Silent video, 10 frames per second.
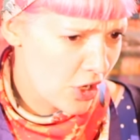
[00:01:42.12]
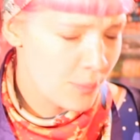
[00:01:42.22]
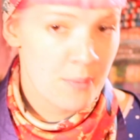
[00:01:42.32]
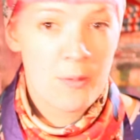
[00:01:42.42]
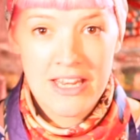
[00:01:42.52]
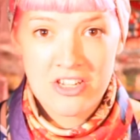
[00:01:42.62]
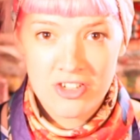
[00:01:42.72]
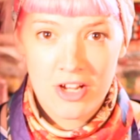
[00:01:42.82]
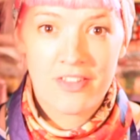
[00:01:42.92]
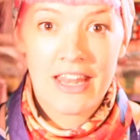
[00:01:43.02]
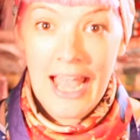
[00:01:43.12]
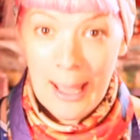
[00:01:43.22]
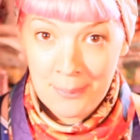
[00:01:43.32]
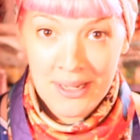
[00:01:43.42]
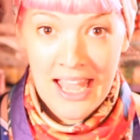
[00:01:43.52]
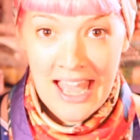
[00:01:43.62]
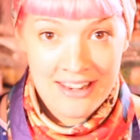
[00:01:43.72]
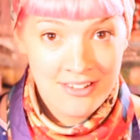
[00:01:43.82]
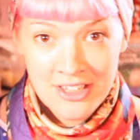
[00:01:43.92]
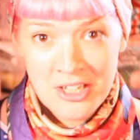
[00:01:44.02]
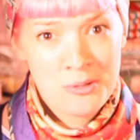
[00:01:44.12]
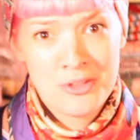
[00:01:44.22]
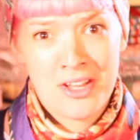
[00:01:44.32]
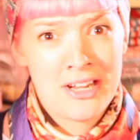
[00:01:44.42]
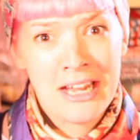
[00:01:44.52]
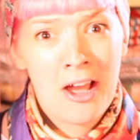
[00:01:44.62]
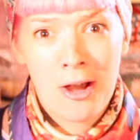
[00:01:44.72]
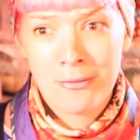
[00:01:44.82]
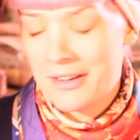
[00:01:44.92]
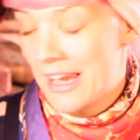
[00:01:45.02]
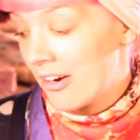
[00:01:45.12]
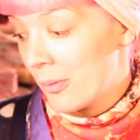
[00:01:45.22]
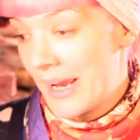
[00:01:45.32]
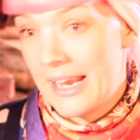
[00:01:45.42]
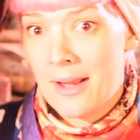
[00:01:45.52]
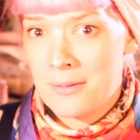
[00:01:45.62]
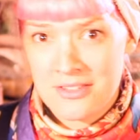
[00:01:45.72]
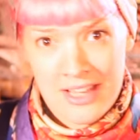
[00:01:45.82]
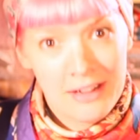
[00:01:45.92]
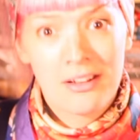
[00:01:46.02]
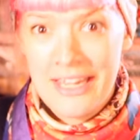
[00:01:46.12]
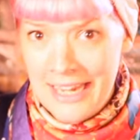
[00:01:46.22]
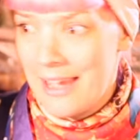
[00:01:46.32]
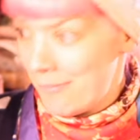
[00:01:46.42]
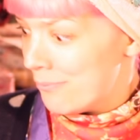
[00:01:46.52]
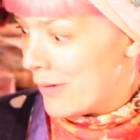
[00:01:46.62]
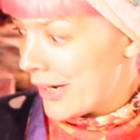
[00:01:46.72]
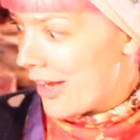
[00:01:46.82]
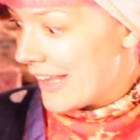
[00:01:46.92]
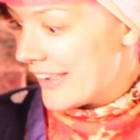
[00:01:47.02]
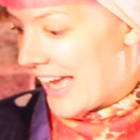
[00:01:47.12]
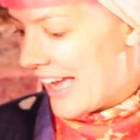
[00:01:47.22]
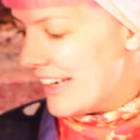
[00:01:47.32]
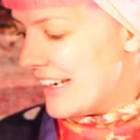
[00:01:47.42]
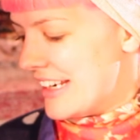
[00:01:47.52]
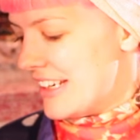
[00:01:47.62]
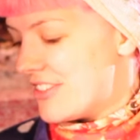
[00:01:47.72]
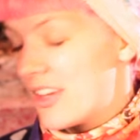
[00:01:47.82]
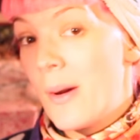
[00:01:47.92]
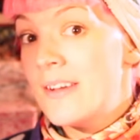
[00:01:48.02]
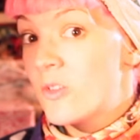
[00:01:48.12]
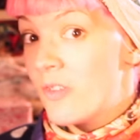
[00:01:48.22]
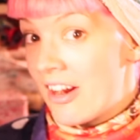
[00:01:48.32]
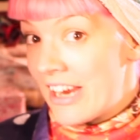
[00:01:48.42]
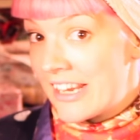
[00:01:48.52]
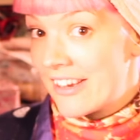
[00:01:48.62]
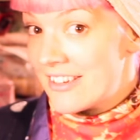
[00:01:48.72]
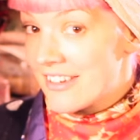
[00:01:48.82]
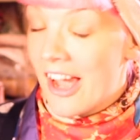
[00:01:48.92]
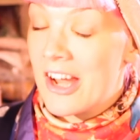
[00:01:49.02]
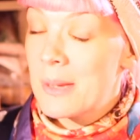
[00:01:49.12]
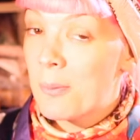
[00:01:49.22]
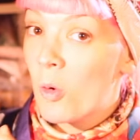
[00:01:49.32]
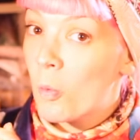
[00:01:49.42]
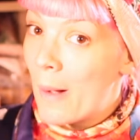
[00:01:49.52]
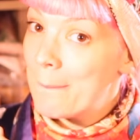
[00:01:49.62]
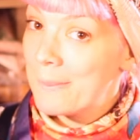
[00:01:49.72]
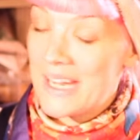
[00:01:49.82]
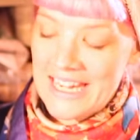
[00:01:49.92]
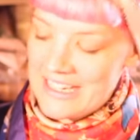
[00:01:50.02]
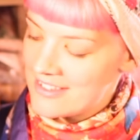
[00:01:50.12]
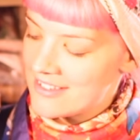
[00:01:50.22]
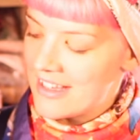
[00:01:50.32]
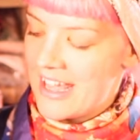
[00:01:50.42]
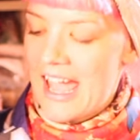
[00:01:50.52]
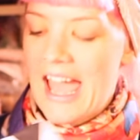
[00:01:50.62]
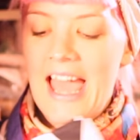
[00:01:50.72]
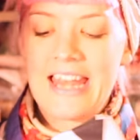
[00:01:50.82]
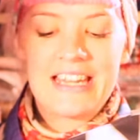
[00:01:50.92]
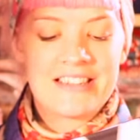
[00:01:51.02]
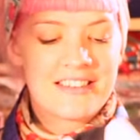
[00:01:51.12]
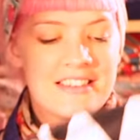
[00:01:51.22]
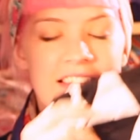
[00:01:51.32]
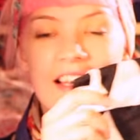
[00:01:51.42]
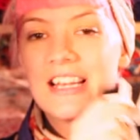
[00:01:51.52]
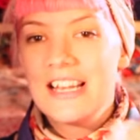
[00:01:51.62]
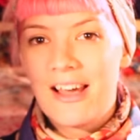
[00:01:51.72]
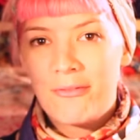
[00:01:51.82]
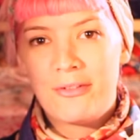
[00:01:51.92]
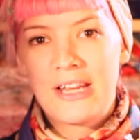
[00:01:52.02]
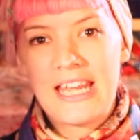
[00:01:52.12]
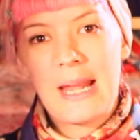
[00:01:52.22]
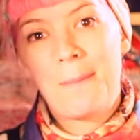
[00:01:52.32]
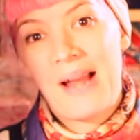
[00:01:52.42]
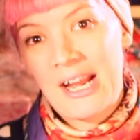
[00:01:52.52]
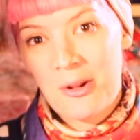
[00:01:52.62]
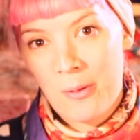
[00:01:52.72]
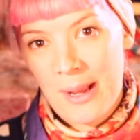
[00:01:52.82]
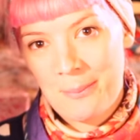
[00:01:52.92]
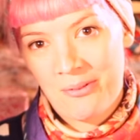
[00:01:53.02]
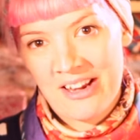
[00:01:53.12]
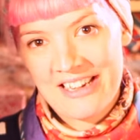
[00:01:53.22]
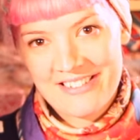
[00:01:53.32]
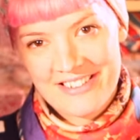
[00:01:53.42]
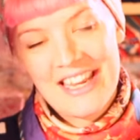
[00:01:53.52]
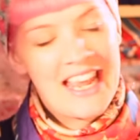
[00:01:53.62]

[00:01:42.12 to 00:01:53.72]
shop? And when it showed that Abakhan was only half an hour away, I was like, yeah, we're going there. So I was very good. I only bought one piece, and it's this lovely black and white print.